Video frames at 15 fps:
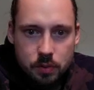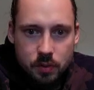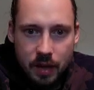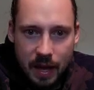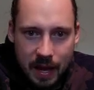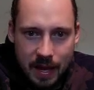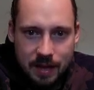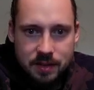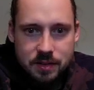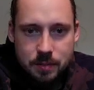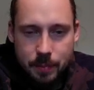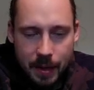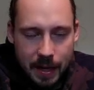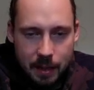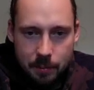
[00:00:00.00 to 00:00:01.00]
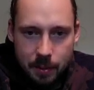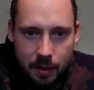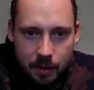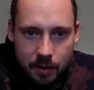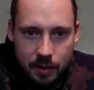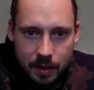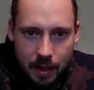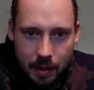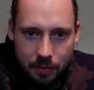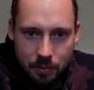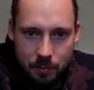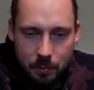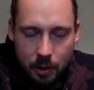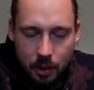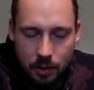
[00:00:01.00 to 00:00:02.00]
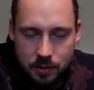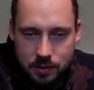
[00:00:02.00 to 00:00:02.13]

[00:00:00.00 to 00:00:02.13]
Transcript: can't buy a berry at the mart.